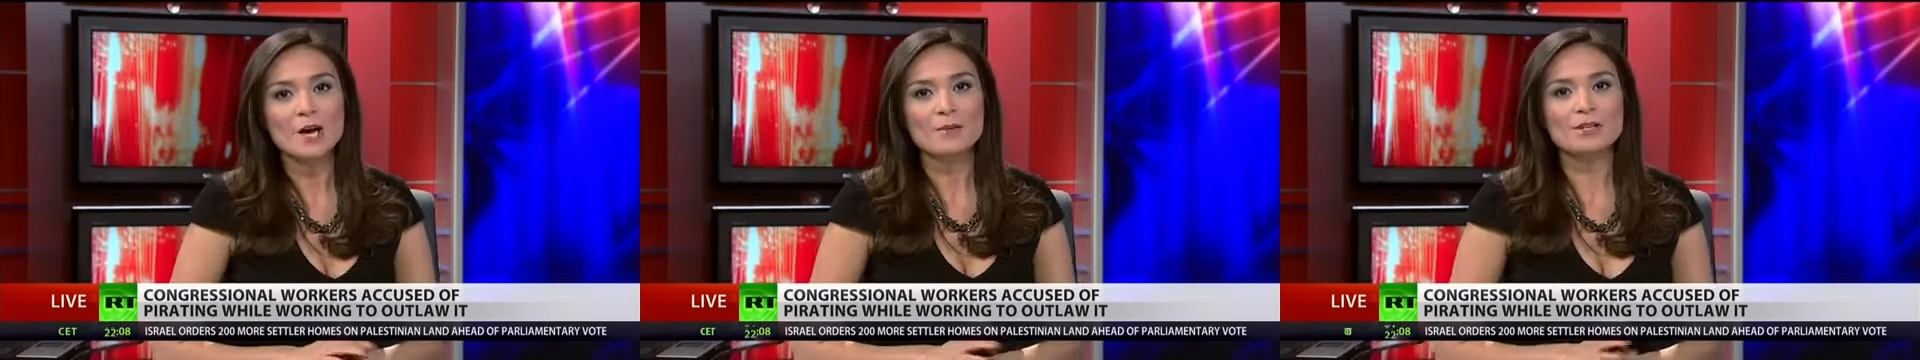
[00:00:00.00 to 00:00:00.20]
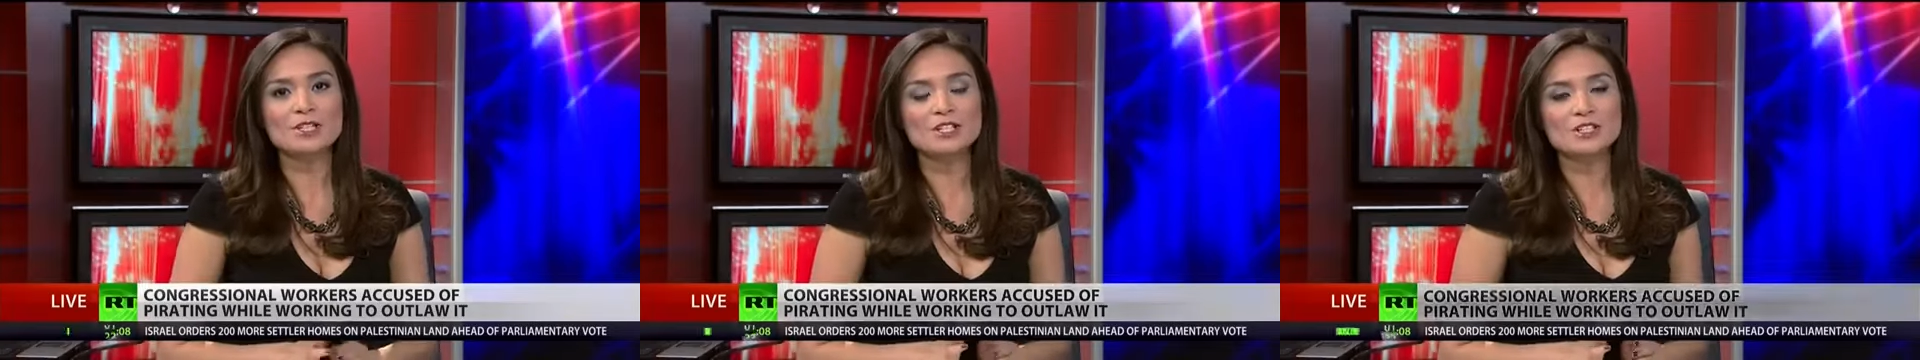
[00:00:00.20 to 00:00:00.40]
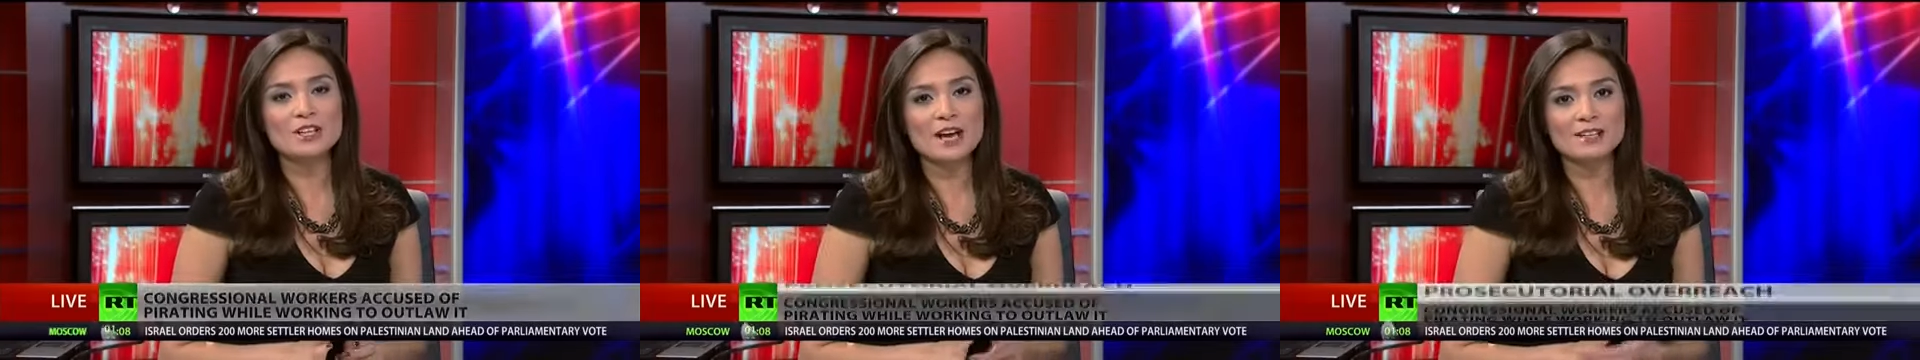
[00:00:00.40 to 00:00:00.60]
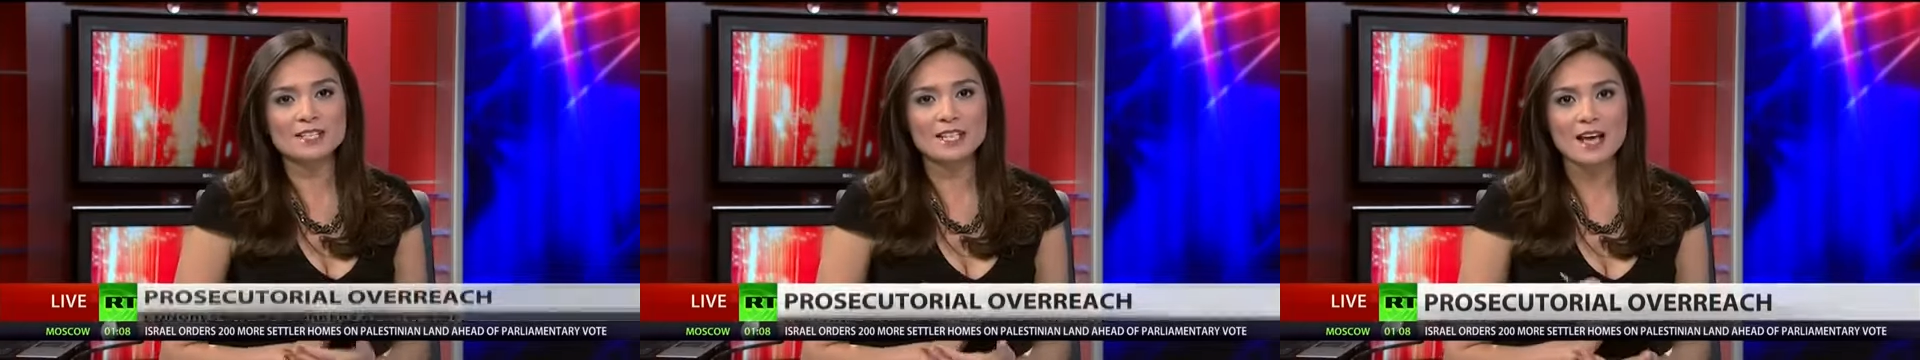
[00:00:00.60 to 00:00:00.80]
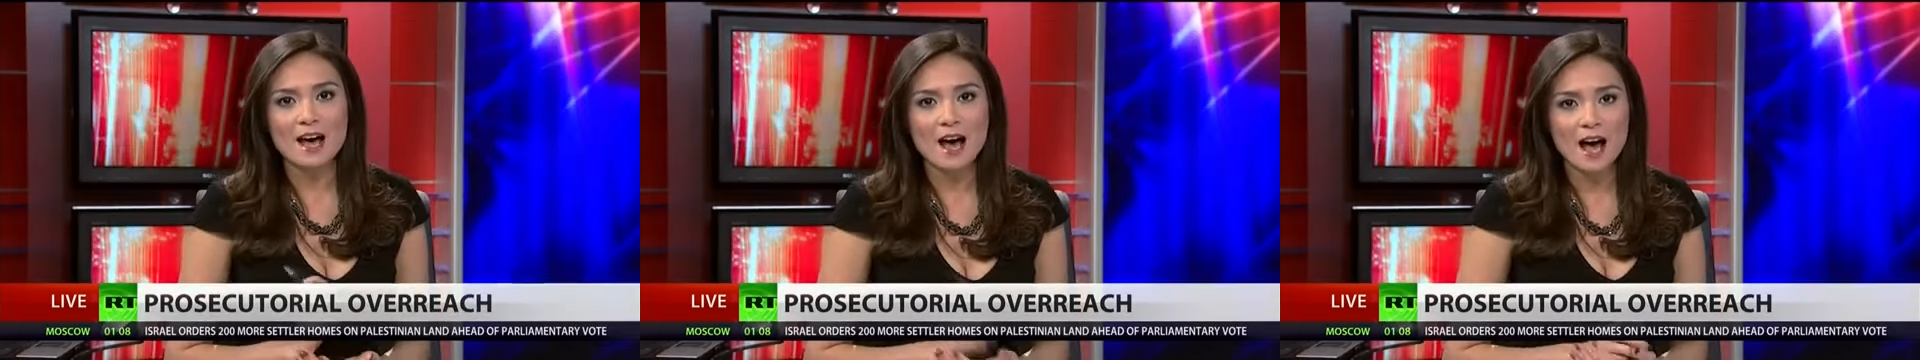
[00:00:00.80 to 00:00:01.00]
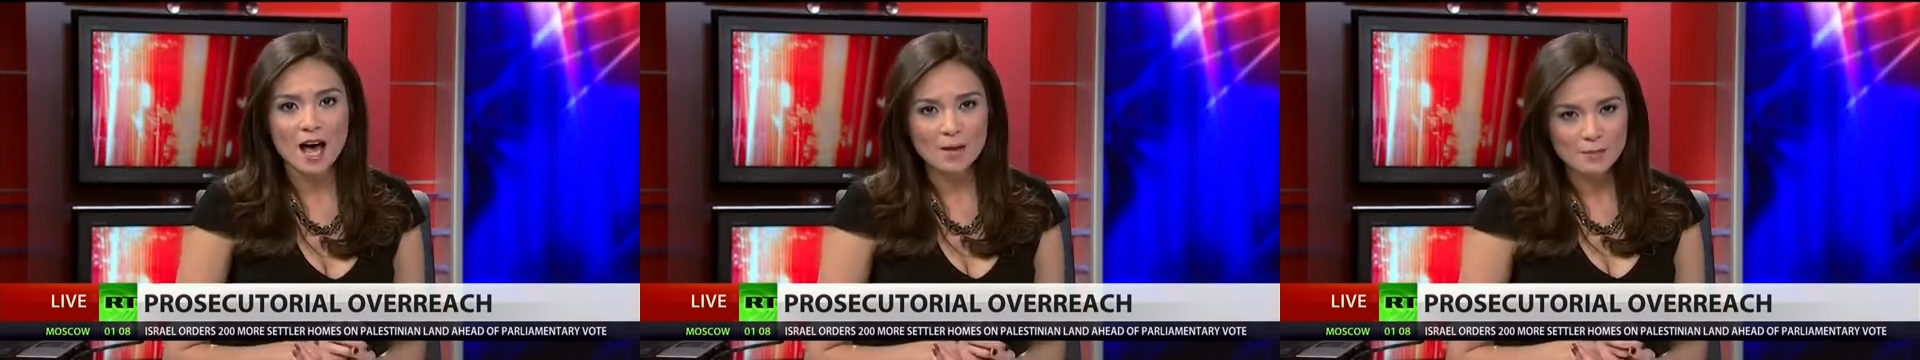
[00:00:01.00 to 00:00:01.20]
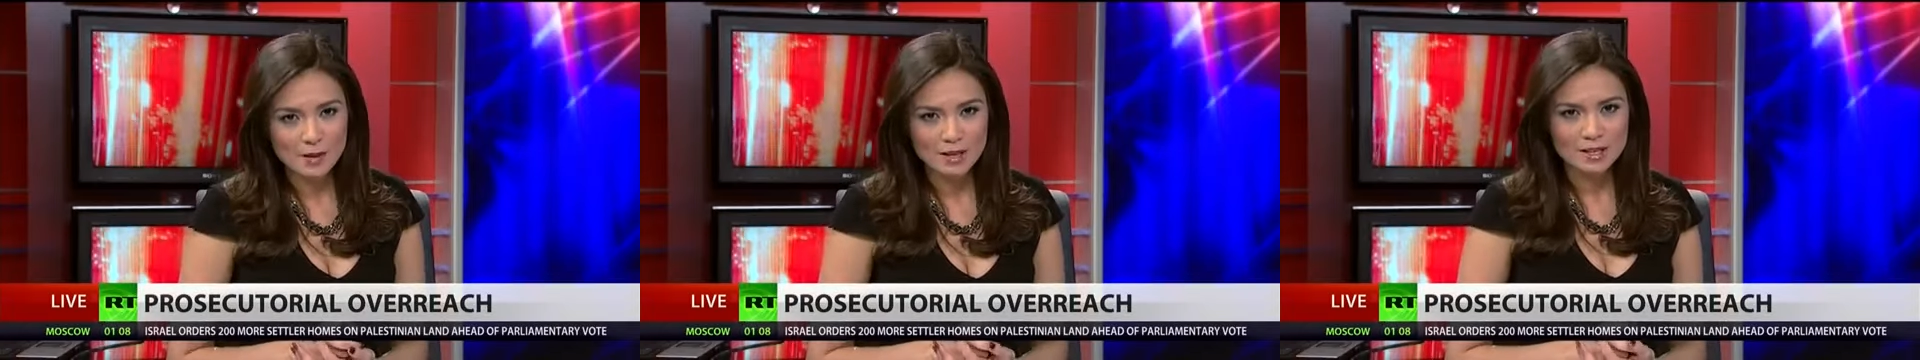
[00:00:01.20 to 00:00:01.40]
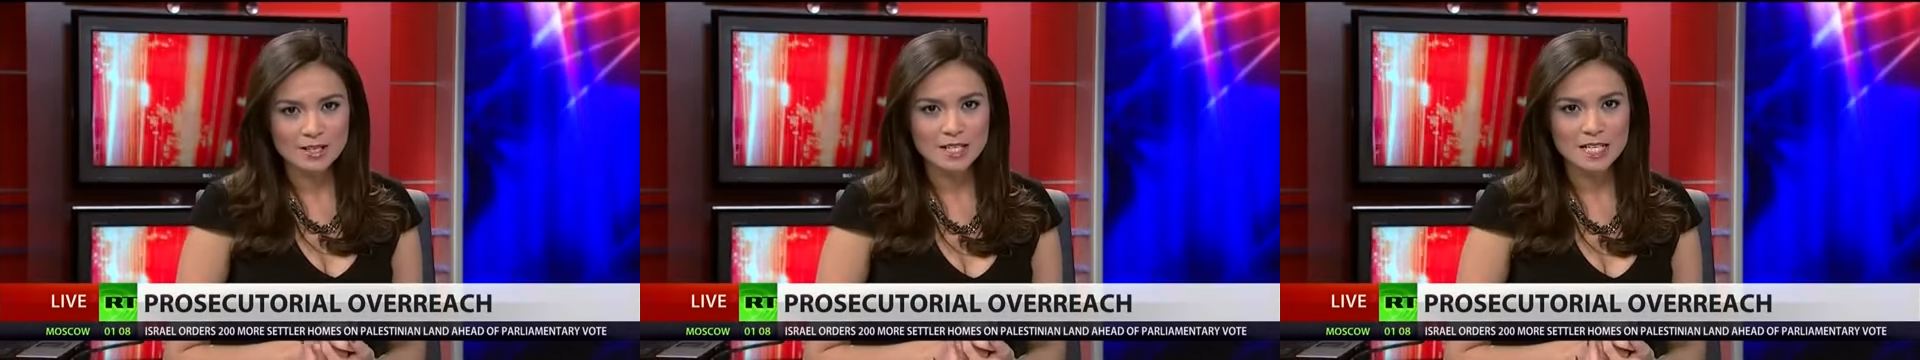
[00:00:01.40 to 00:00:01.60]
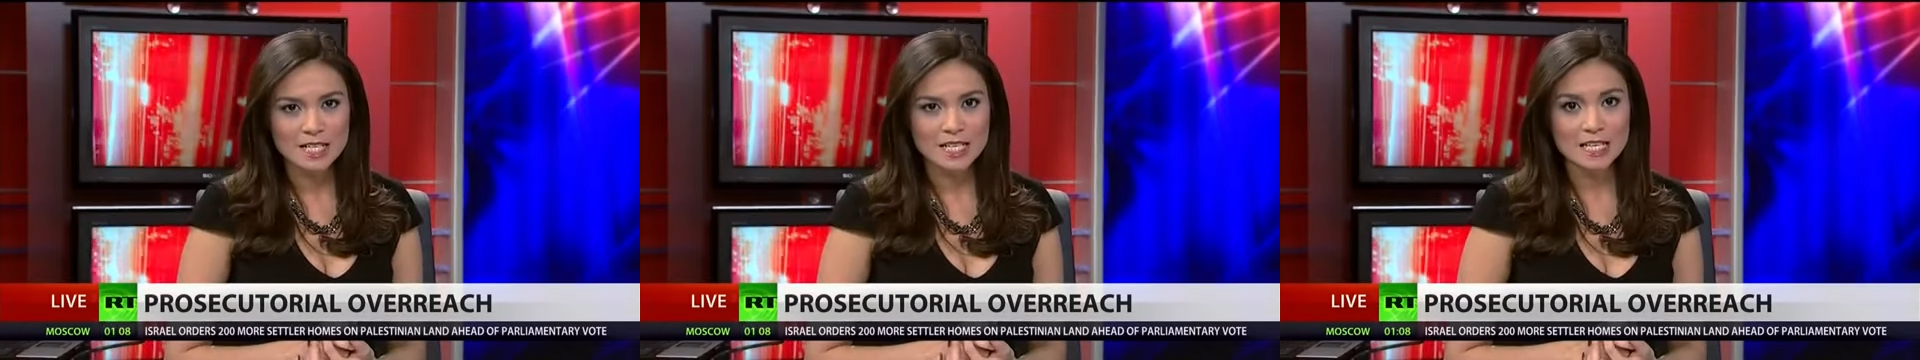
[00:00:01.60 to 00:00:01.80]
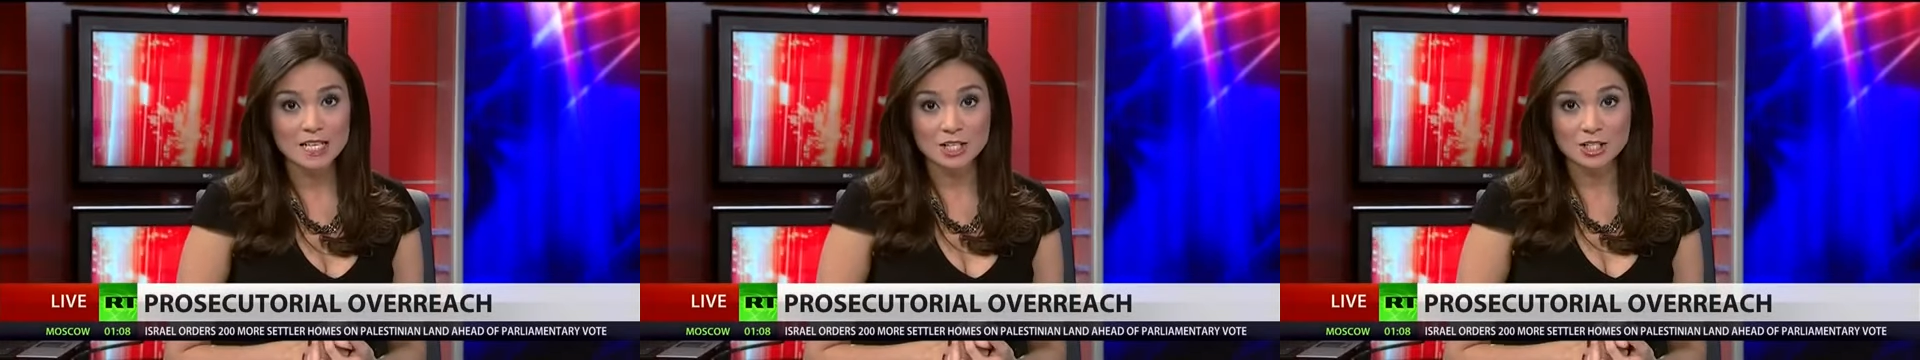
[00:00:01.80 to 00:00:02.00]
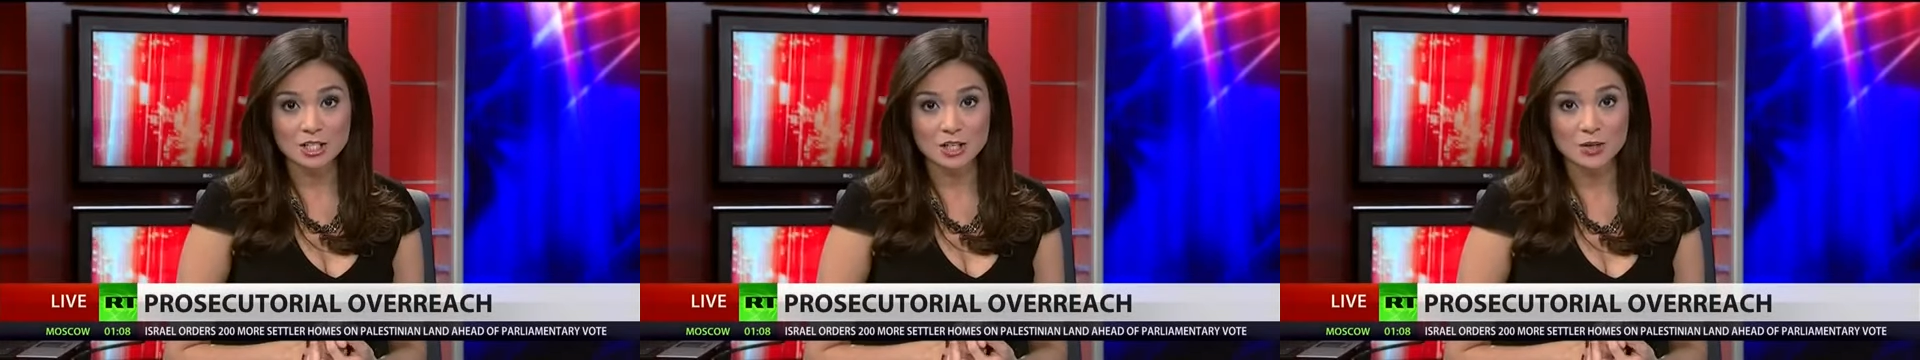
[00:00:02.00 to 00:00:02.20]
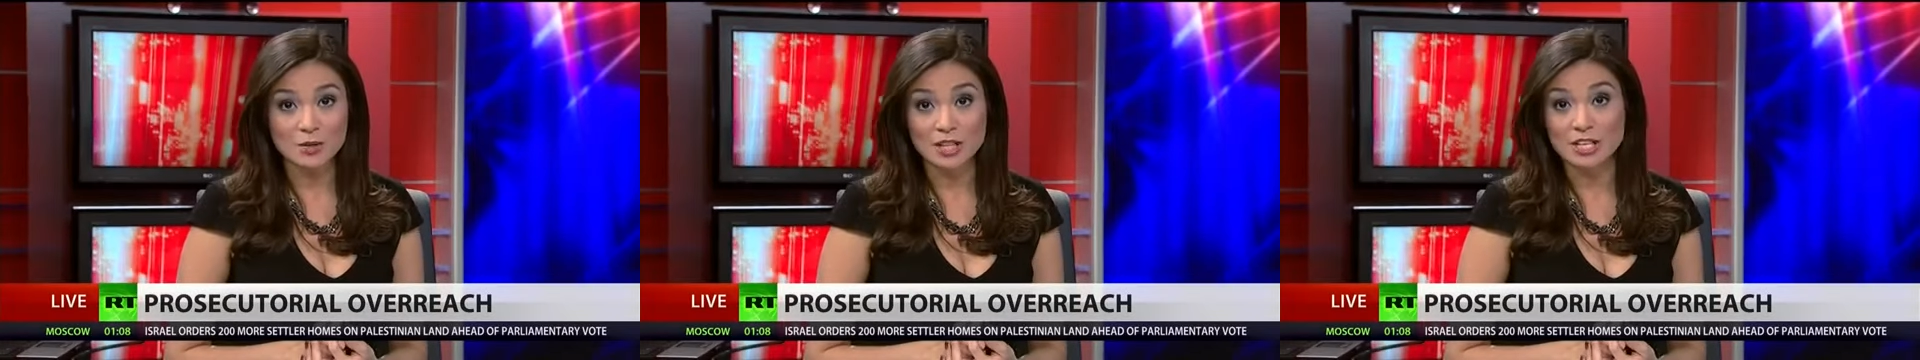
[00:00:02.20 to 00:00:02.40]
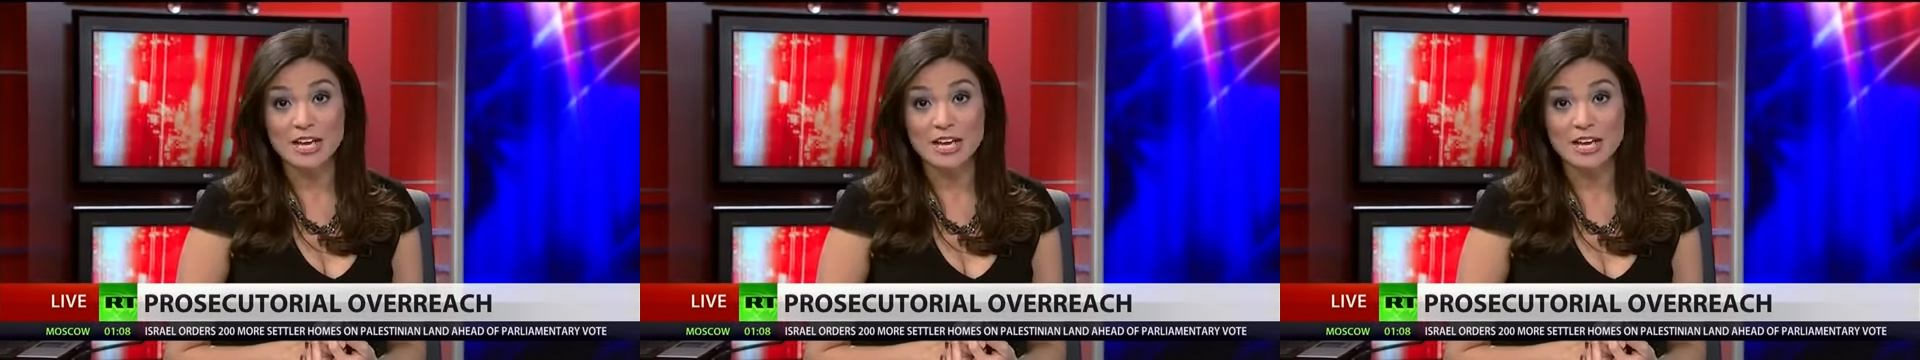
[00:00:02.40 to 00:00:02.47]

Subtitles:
We turn now to the hot button issue,